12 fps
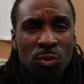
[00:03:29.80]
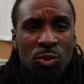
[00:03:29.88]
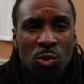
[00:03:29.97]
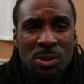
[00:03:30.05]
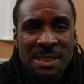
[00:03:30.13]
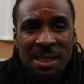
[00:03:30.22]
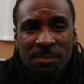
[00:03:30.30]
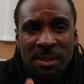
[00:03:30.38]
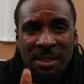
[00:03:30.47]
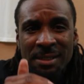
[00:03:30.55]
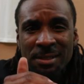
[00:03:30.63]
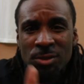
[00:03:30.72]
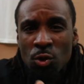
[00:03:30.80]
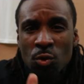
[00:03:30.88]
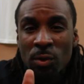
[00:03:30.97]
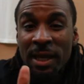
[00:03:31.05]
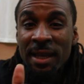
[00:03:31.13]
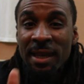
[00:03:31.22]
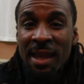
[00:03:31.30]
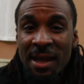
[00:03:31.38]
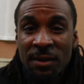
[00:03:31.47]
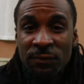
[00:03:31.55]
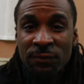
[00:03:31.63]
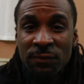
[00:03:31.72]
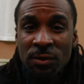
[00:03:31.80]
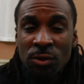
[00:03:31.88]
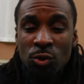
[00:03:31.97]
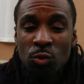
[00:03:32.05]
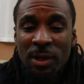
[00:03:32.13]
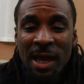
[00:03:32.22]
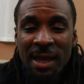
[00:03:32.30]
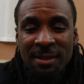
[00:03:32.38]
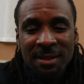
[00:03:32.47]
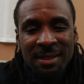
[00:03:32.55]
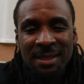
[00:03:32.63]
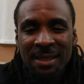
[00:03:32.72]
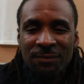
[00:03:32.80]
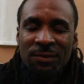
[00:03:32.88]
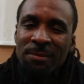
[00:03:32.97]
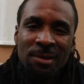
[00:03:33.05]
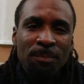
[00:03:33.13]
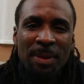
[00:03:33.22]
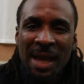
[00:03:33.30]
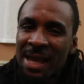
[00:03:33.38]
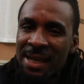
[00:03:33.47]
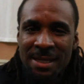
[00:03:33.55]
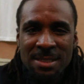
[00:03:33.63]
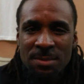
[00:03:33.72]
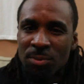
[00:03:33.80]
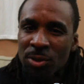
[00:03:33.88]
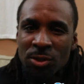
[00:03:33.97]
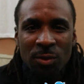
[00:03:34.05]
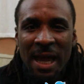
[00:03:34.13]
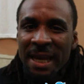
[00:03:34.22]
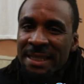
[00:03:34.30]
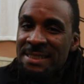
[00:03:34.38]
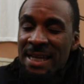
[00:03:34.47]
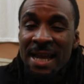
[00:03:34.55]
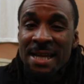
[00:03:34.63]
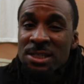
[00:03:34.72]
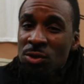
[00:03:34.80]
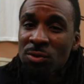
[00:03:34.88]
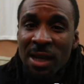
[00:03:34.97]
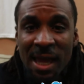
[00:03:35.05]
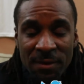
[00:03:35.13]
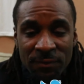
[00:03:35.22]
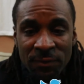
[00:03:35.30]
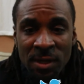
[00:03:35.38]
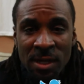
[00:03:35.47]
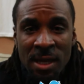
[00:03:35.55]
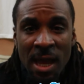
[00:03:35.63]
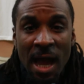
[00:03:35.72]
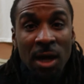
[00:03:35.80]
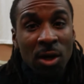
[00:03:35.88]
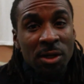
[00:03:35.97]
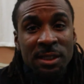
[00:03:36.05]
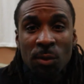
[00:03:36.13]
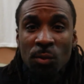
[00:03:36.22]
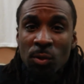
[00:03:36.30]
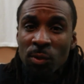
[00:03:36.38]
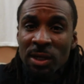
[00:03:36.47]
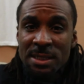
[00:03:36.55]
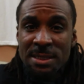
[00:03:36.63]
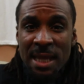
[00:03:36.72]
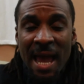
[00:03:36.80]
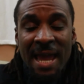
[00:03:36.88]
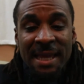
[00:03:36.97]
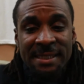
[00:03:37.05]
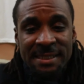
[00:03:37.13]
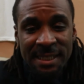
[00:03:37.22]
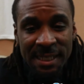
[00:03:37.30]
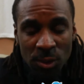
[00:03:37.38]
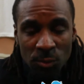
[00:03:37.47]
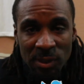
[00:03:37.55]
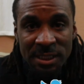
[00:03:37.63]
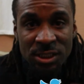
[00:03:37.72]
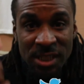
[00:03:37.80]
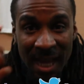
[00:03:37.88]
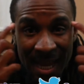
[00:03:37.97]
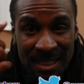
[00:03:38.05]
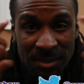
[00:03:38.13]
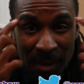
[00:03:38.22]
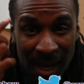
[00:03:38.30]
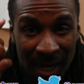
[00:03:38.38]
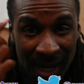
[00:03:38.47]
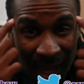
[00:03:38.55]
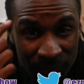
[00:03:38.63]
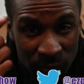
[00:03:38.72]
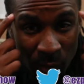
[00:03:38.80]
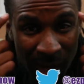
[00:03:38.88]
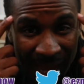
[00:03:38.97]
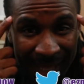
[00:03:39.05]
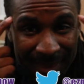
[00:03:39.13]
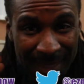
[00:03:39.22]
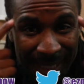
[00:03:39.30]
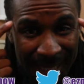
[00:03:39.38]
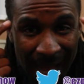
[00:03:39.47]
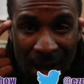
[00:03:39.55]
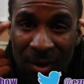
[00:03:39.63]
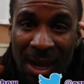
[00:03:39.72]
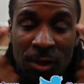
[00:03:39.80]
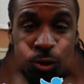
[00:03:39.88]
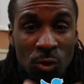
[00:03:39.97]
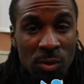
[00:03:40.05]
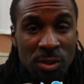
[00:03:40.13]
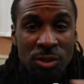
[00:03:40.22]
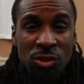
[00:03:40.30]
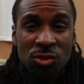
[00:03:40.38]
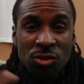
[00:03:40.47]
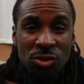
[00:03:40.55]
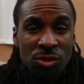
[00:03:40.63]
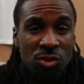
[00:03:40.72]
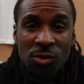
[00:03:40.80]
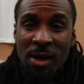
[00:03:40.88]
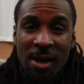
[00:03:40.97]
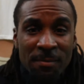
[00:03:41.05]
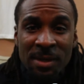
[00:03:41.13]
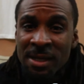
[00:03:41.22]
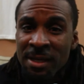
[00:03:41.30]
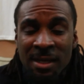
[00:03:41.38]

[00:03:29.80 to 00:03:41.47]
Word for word: do something new in life, you got to give up the past, bro. You got to change your life. I learned that with real estate. I had to literally change my life the way I think. All I knew was the, the trap,